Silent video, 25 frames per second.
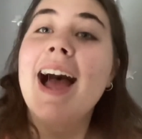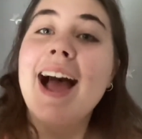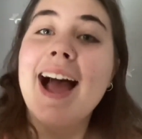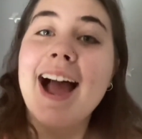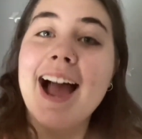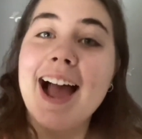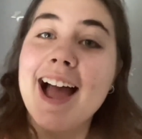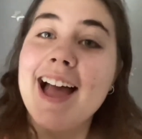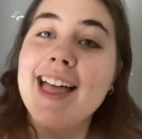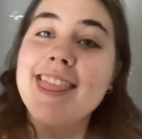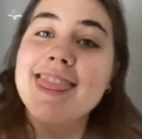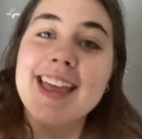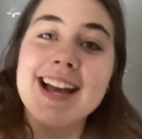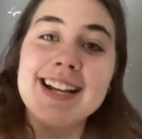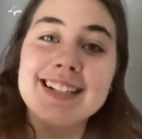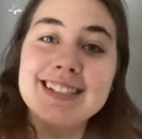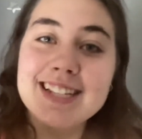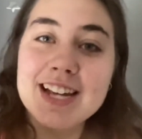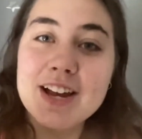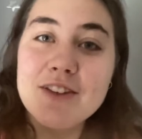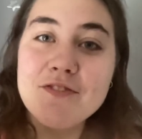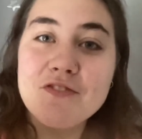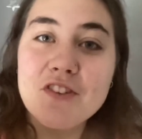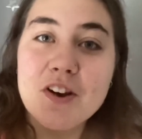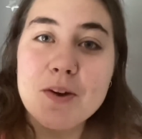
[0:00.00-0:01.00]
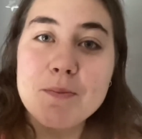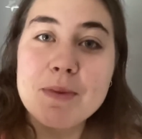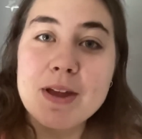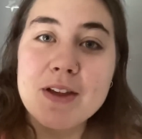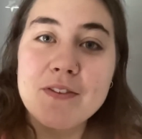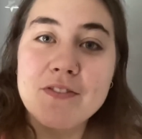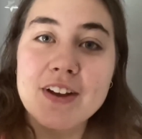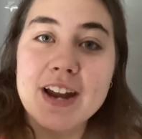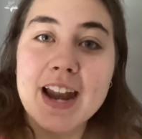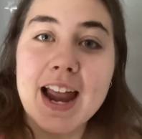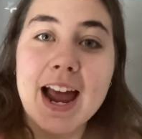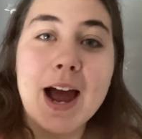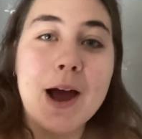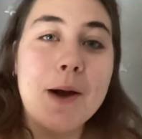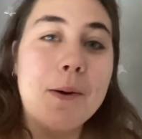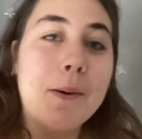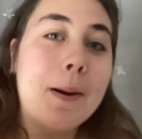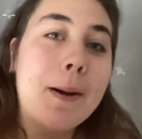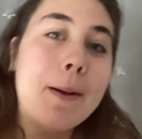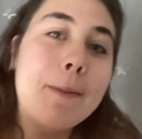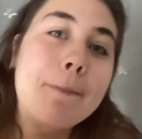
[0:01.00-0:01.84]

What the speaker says: And that's it from me for now.